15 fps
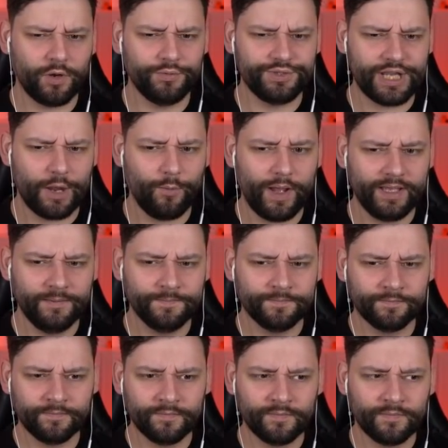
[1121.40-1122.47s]
jetway?
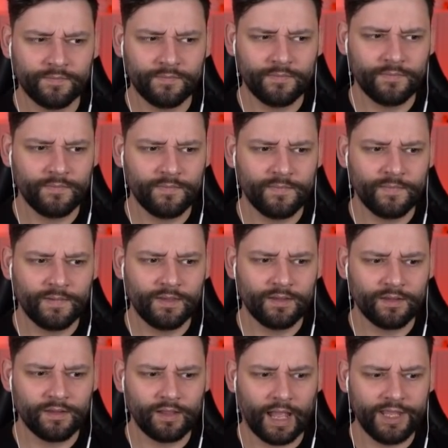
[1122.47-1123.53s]

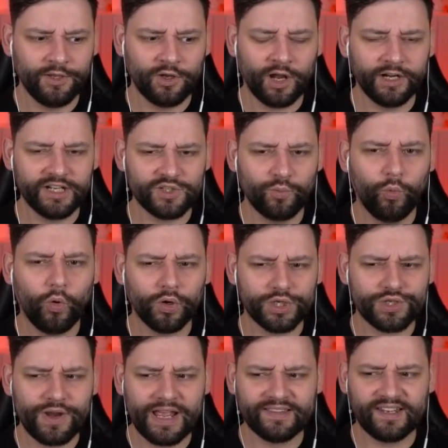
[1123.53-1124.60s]
And you can kind of just walk
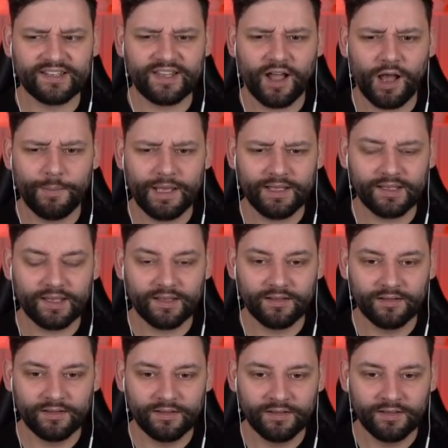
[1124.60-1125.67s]
straight into the tarmac?
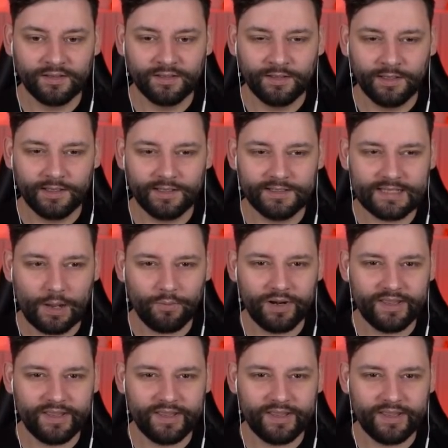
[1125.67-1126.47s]
Is that one of